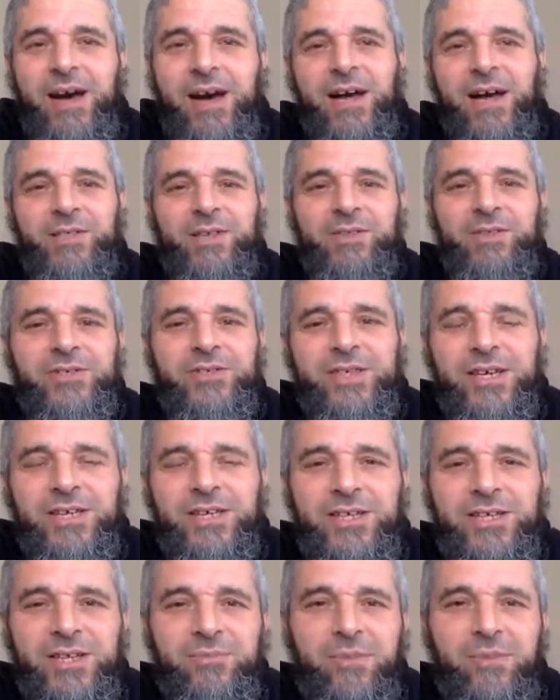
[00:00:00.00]
Another
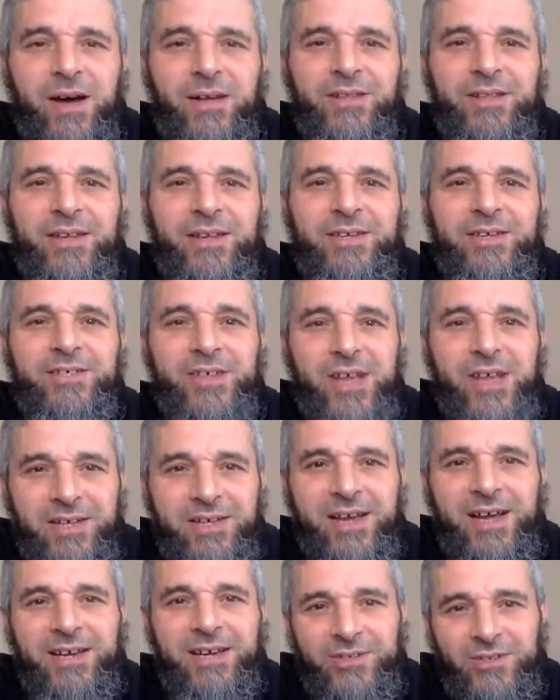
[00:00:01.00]
session about
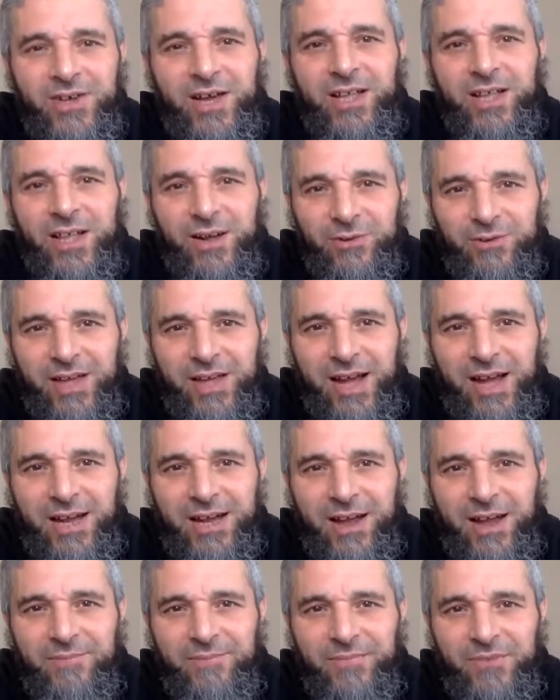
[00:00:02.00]
Jannah, inshaAllah
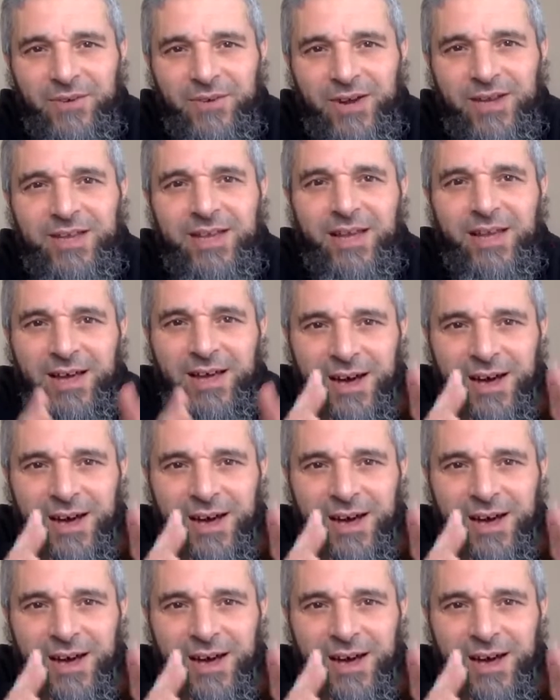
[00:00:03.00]
ta'ala, right?